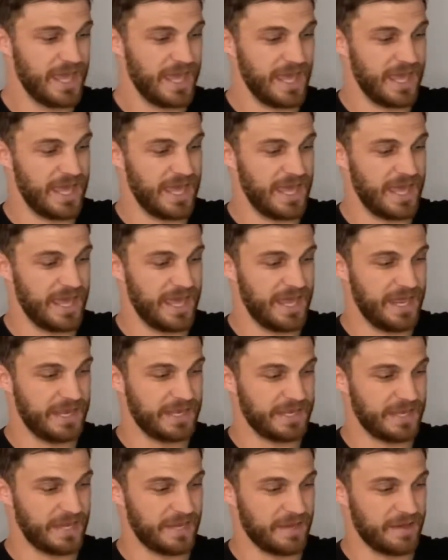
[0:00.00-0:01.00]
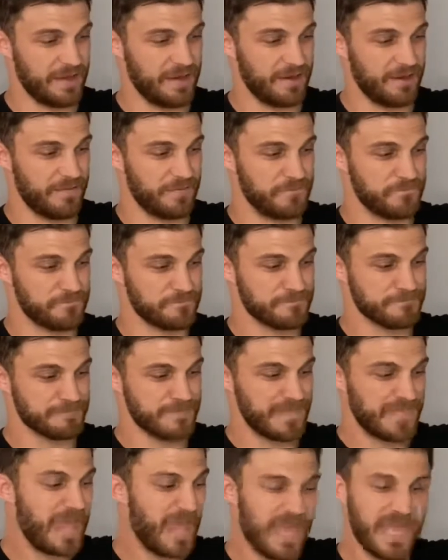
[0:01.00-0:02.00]
And
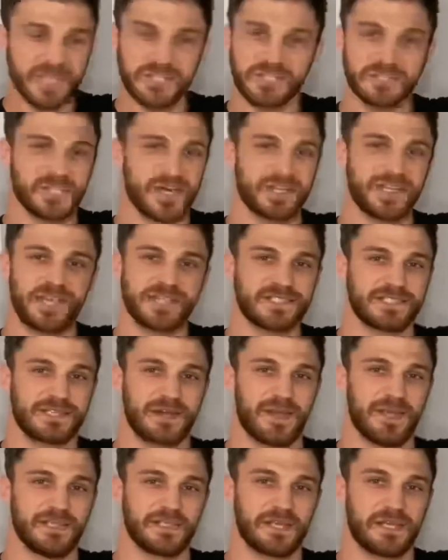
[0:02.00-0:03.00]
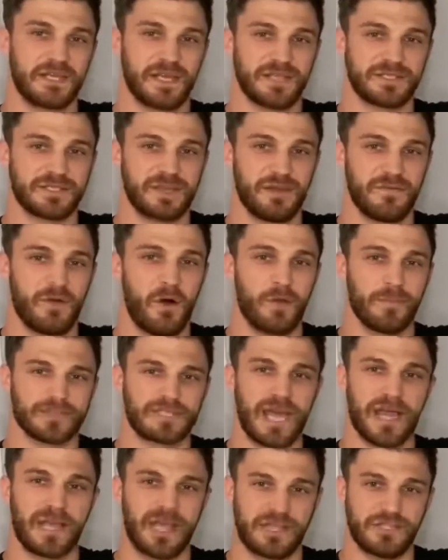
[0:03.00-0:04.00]
yeah, it's just unnecessary. It's unnecessary volume. It's
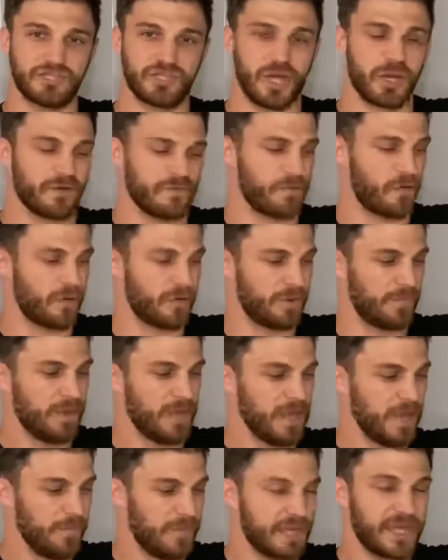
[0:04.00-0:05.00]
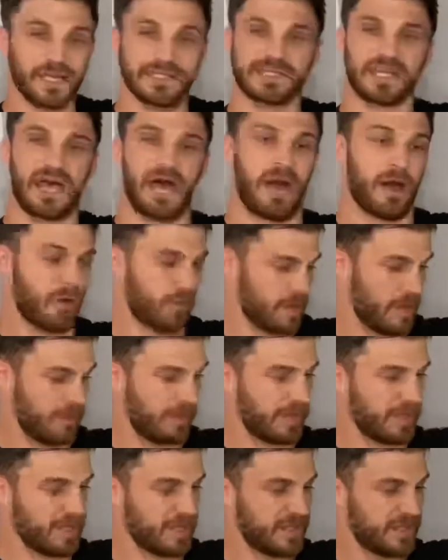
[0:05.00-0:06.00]
kind of like junk volume, because I'll
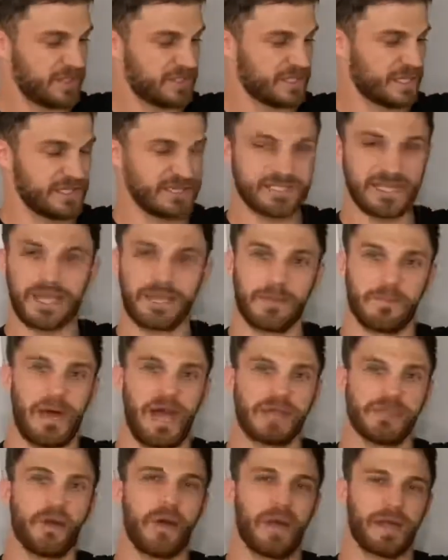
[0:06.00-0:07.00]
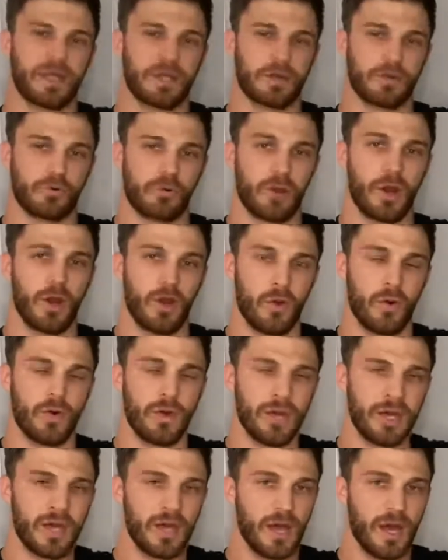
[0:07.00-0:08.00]
get into this in a second, but I know I can
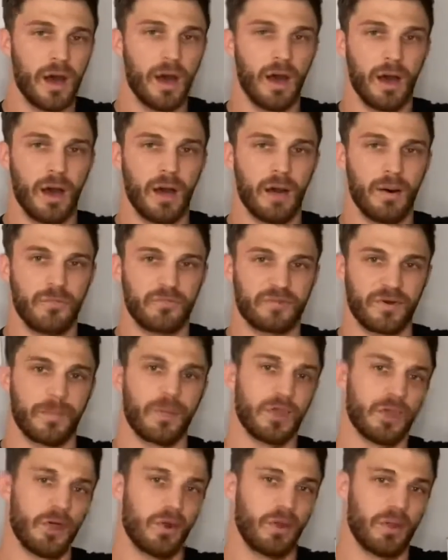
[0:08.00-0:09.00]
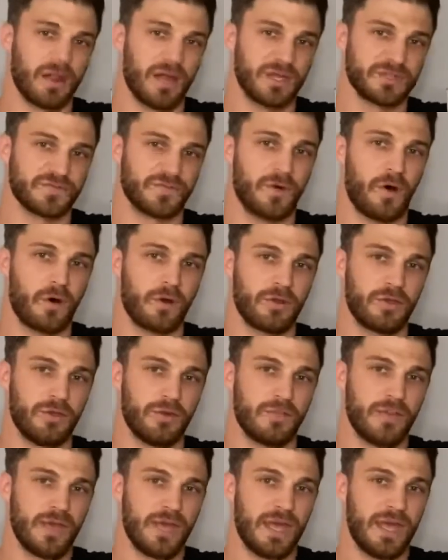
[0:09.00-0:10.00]
grow from a little less
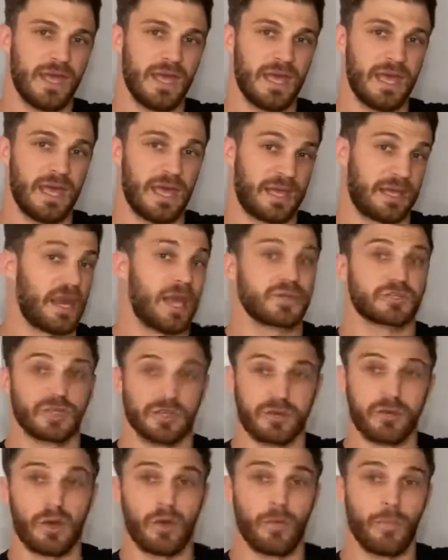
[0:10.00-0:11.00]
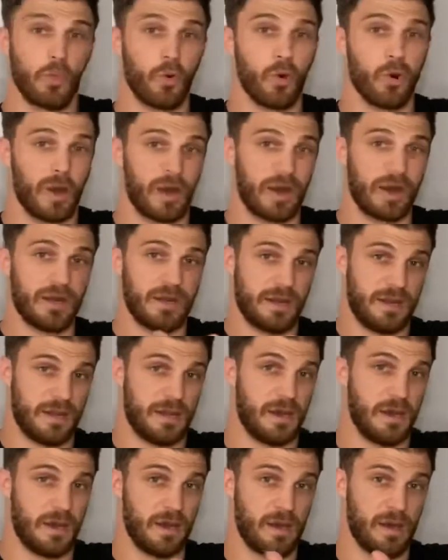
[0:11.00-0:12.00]
volume, and I can actually grow more,
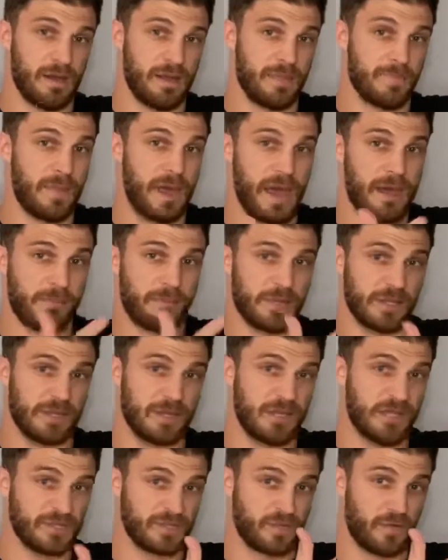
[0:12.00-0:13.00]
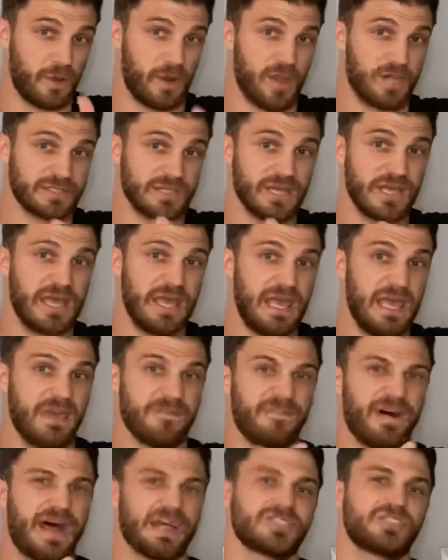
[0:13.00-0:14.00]
in my opinion, as far as
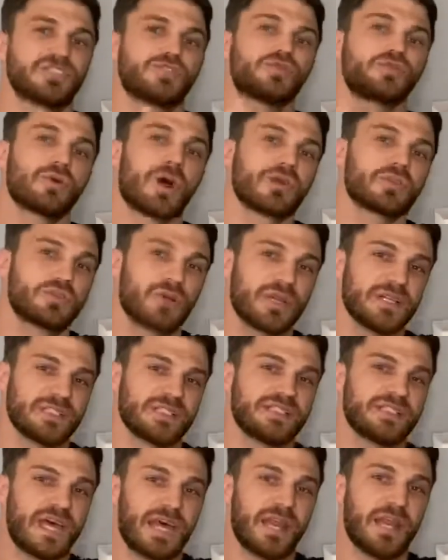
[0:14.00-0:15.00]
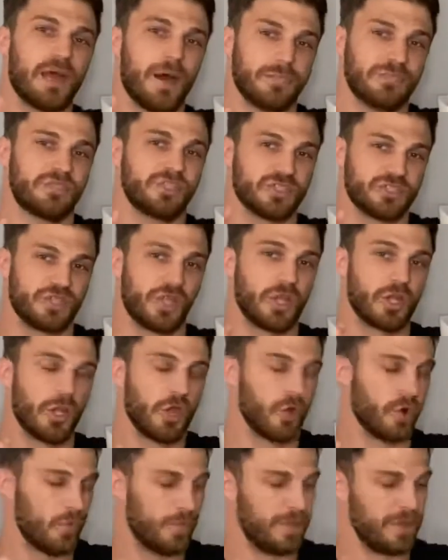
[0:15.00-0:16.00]
if I structure it and set it up just a
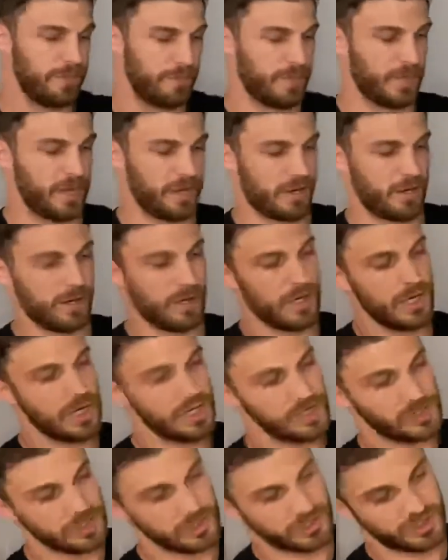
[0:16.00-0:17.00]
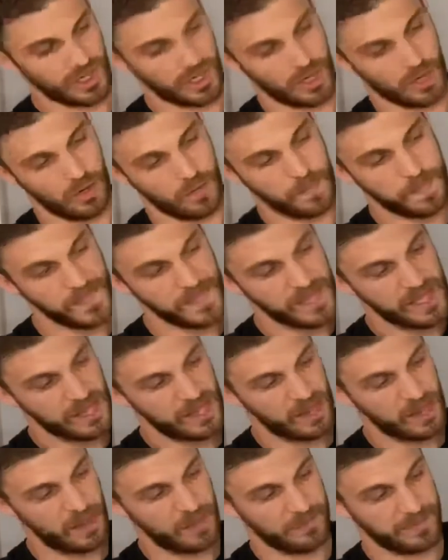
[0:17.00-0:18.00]
little bit better. So
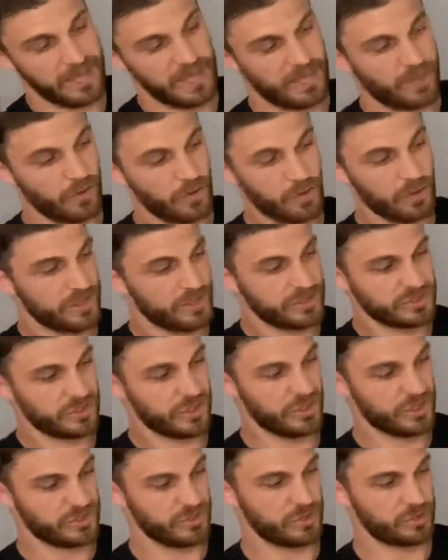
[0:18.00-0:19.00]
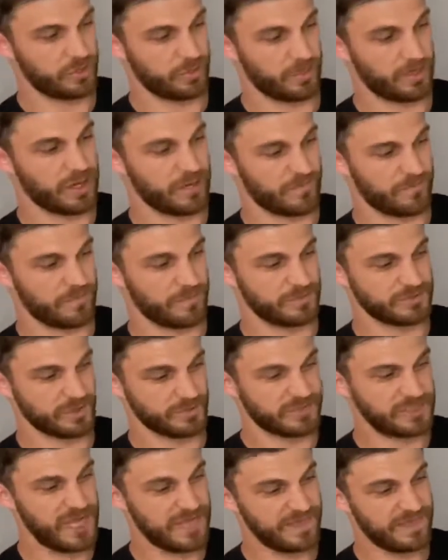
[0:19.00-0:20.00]
yeah, you're only as good as you can recover from. So
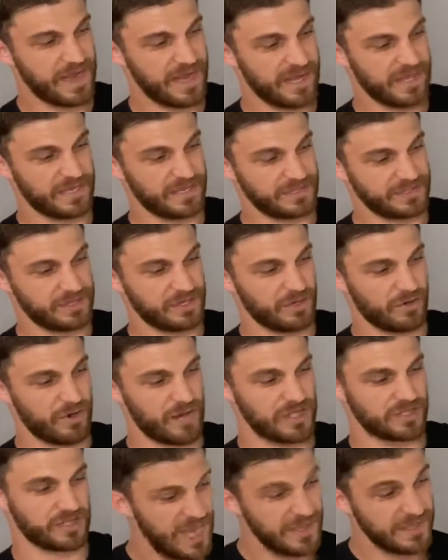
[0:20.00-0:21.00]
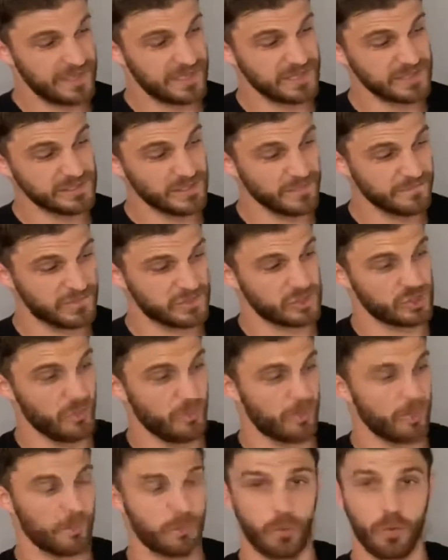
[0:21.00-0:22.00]
take that in consideration. And then this stuff is
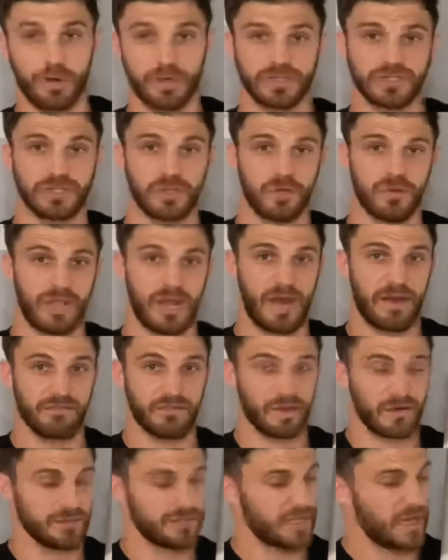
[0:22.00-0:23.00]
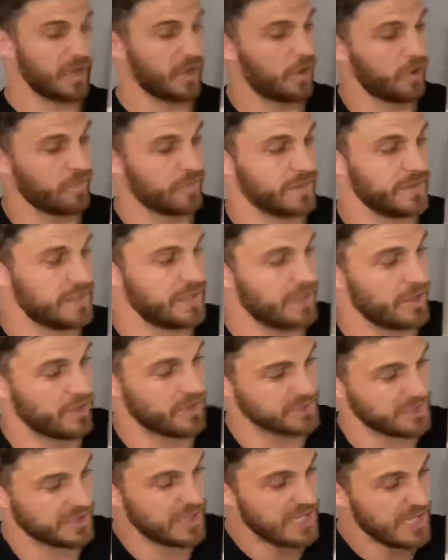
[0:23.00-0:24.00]
super important too, that I've learned kind of over the
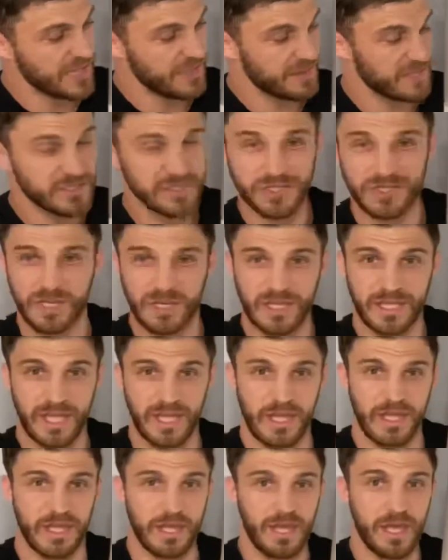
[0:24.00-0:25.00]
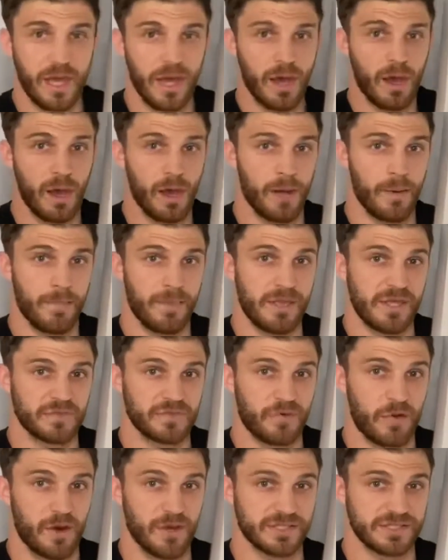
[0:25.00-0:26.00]
years. And this is going to get as
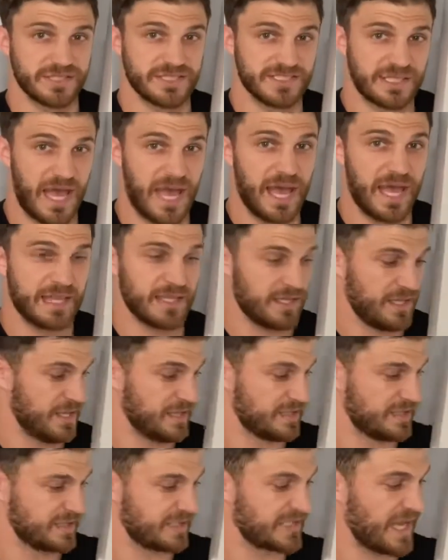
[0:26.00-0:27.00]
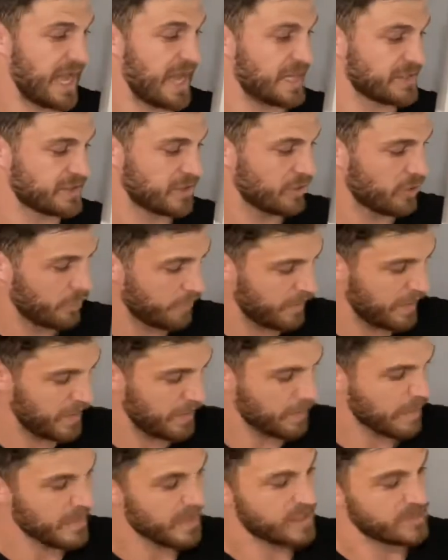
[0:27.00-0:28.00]
far as science a little
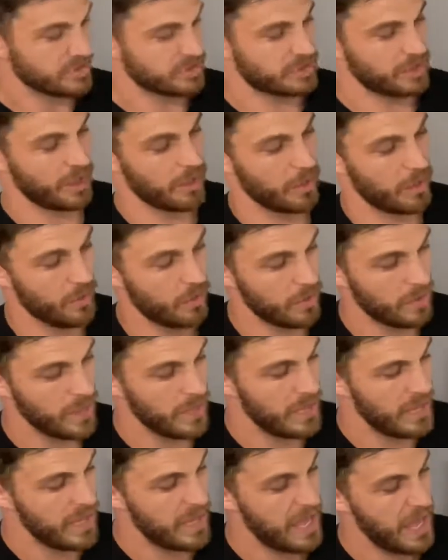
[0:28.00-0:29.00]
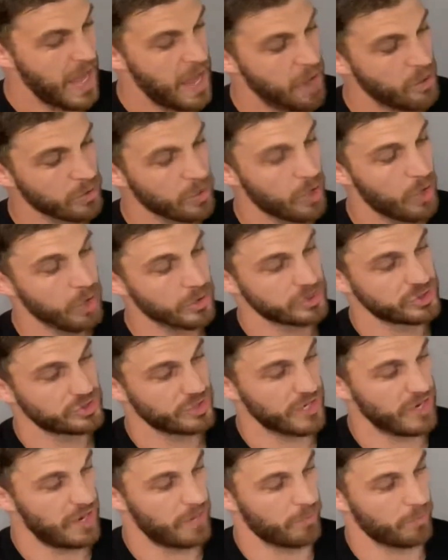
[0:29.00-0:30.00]
bit. So how long
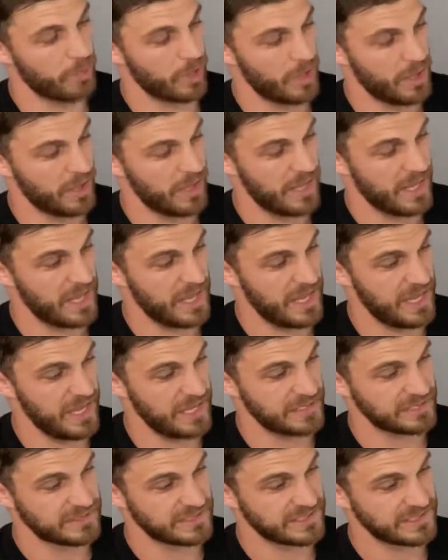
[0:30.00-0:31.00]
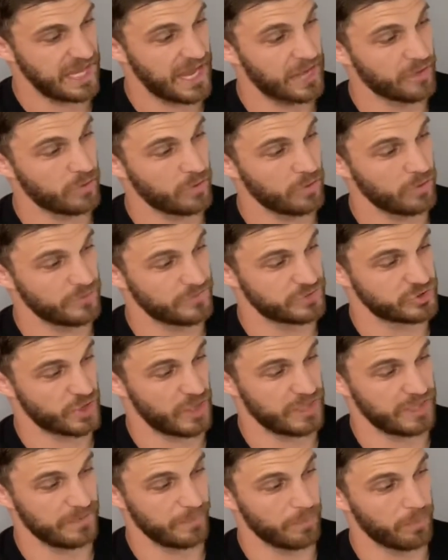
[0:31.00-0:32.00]
should I run a cycle of
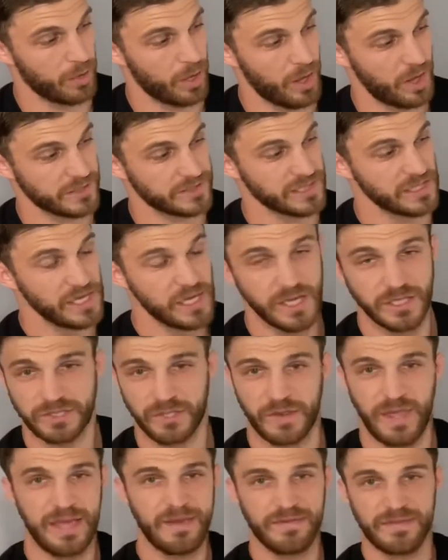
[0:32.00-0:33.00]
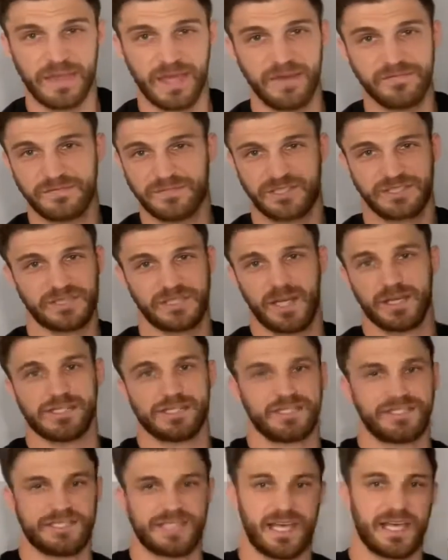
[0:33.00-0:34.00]
training blocks? So they've
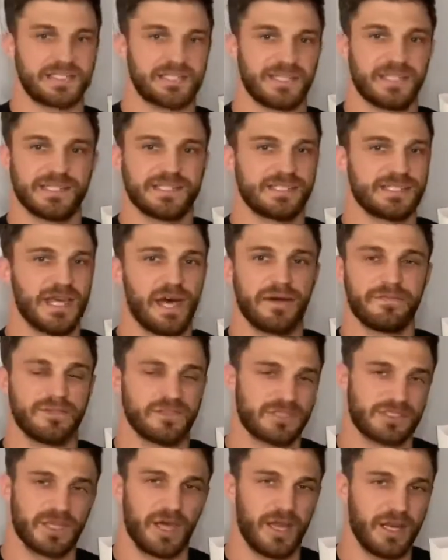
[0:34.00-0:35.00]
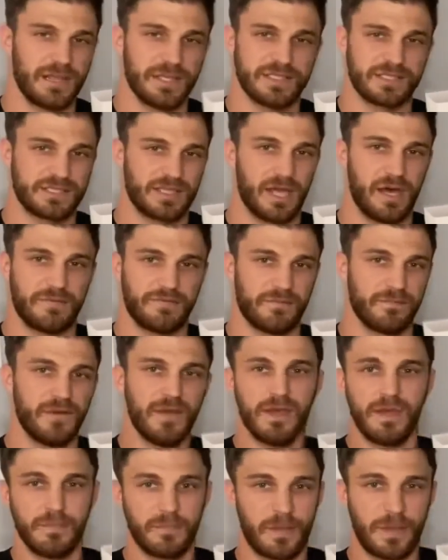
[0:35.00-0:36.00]
tested this stuff and studied this stuff of
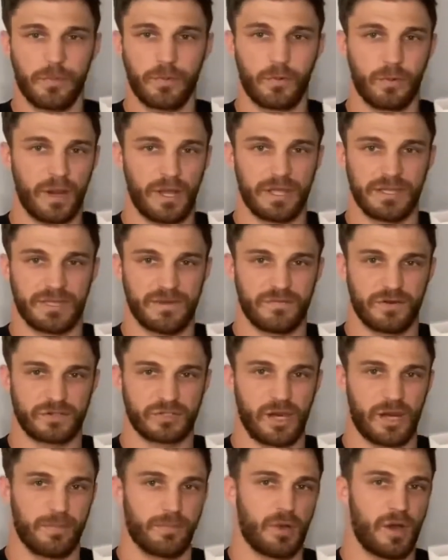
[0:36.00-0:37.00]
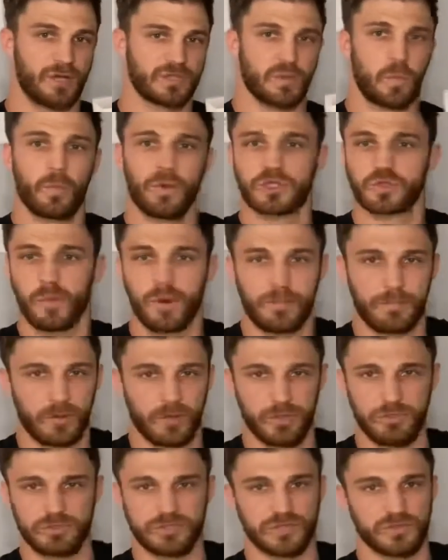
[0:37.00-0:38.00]
people running different training blocks and which one
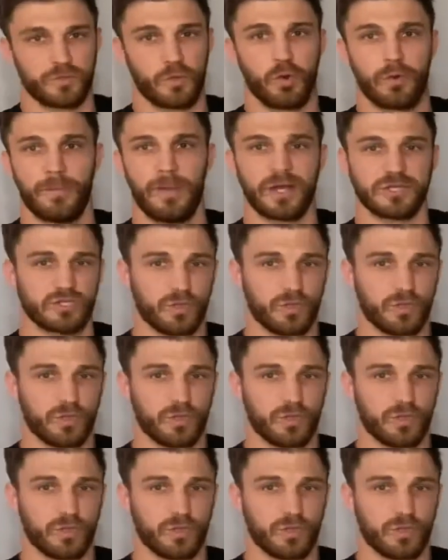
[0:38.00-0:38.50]
produces more muscle